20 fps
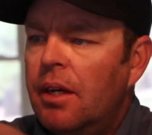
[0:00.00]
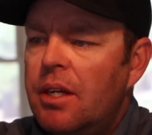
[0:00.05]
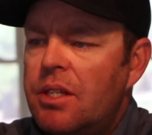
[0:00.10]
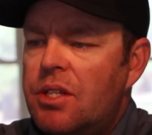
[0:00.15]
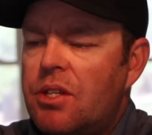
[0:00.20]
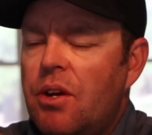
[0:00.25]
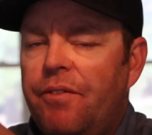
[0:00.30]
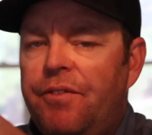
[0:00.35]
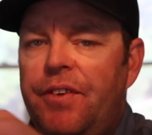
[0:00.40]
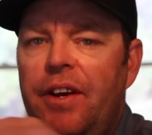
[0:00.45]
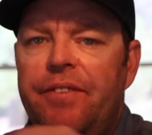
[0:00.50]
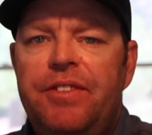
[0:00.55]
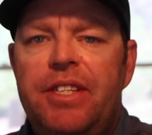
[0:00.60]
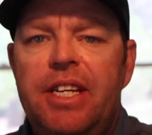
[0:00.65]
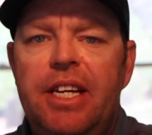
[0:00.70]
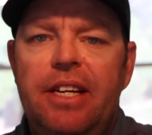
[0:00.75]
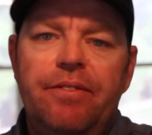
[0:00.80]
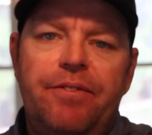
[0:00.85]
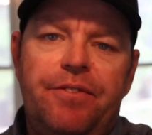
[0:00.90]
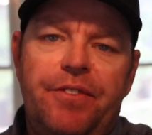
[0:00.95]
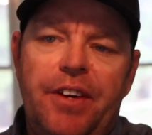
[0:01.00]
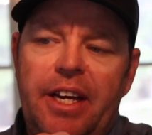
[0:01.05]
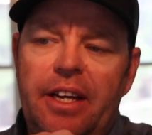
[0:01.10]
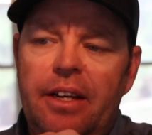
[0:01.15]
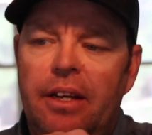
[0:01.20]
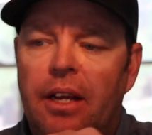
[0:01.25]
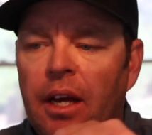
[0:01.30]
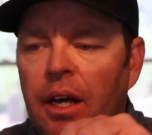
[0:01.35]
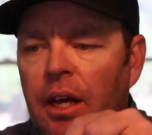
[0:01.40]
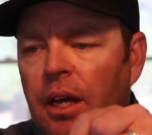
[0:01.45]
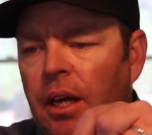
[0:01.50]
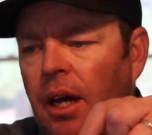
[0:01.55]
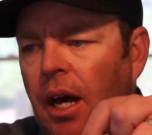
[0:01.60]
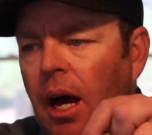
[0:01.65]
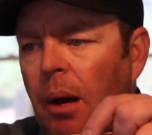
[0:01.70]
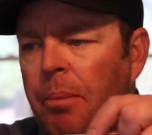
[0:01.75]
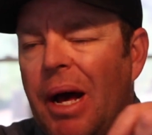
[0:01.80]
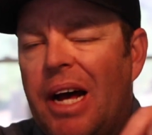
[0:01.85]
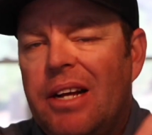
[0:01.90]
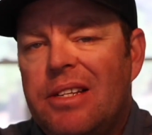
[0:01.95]
So 15 feet,
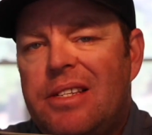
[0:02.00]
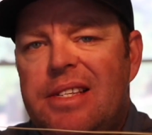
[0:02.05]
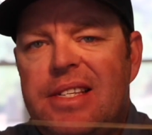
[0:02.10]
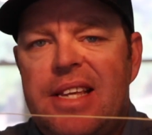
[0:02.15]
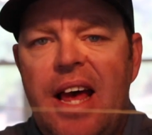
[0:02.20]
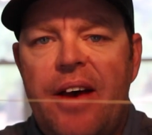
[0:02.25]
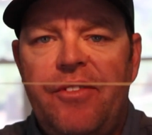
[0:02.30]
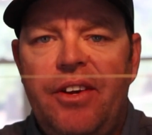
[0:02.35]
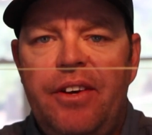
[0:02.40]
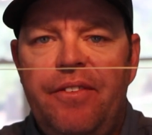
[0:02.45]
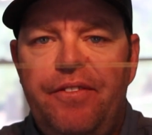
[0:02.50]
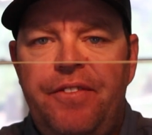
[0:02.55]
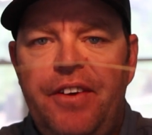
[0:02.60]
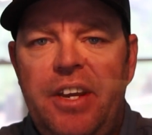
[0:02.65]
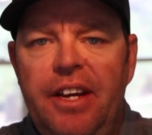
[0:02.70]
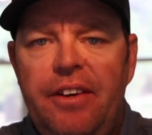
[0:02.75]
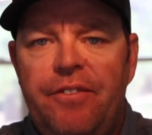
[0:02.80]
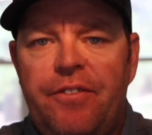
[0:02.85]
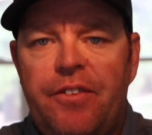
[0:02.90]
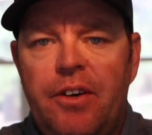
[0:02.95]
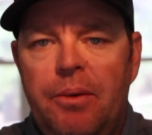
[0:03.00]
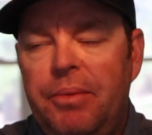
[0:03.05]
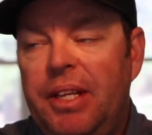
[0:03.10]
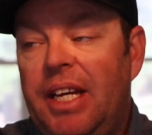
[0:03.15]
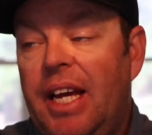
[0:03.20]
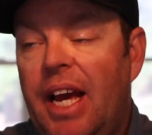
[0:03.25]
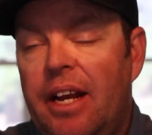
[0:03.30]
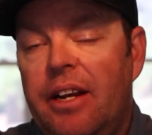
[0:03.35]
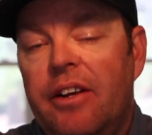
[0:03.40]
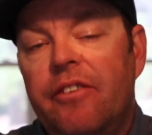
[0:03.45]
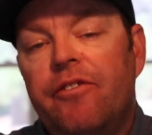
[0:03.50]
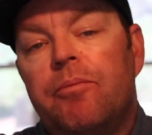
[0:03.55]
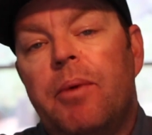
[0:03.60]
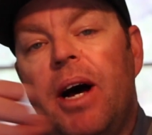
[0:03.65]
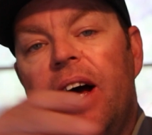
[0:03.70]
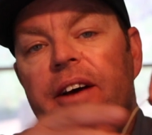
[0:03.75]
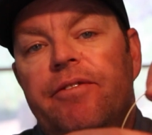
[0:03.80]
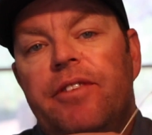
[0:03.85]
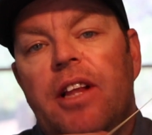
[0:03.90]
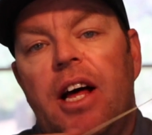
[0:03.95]
about 7 feet from the end of
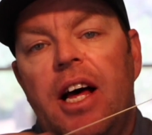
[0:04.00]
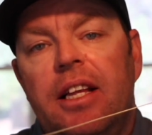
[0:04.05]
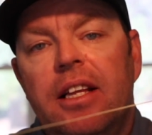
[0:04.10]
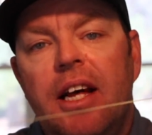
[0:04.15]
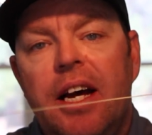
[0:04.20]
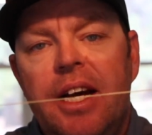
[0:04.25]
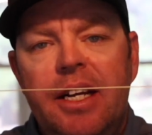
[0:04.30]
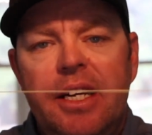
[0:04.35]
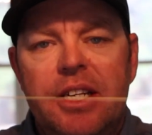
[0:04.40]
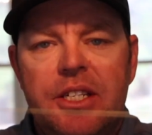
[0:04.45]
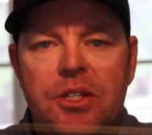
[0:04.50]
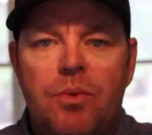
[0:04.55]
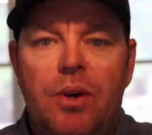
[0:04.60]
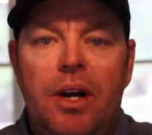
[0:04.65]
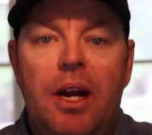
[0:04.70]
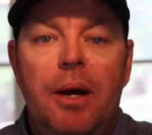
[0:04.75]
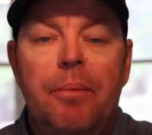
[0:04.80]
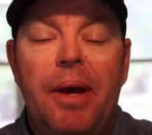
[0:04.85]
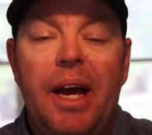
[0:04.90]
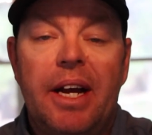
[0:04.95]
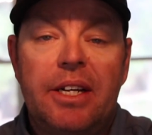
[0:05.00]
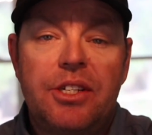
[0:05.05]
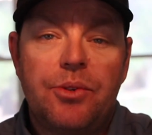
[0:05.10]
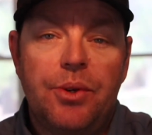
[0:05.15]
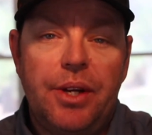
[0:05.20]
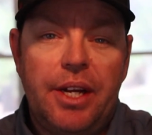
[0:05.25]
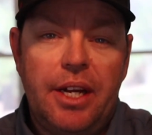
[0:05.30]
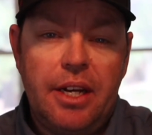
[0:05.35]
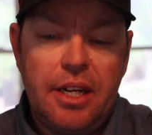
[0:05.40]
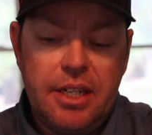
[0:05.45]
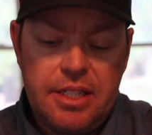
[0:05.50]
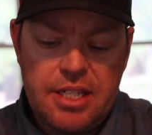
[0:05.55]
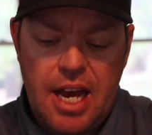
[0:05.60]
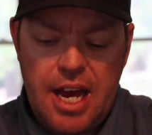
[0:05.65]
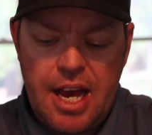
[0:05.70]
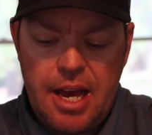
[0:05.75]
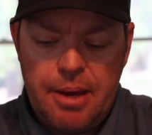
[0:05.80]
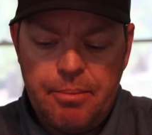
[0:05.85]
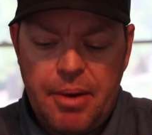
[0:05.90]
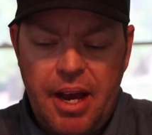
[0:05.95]
my fly line is where I'm actually going to
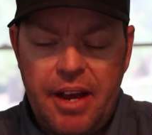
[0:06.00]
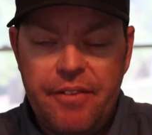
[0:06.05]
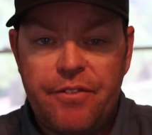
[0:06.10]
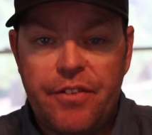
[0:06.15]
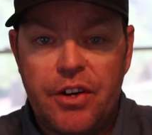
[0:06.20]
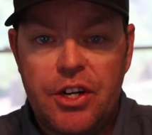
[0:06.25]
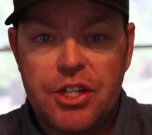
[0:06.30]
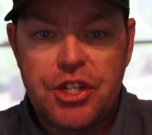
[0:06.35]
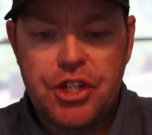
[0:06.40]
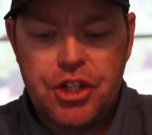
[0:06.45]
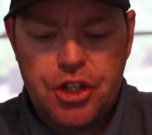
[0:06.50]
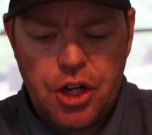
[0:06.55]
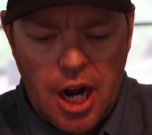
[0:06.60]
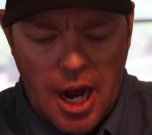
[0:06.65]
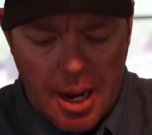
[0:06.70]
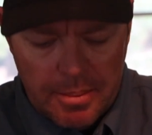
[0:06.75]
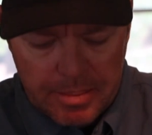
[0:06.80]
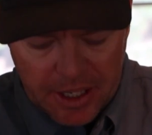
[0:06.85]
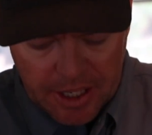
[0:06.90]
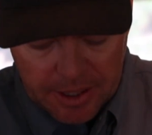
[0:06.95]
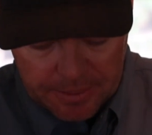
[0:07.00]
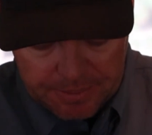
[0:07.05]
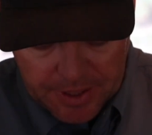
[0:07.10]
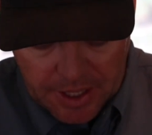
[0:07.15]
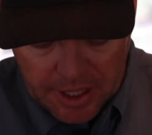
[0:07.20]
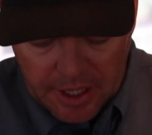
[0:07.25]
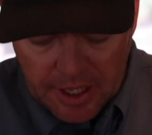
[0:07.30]
tie my first dropper.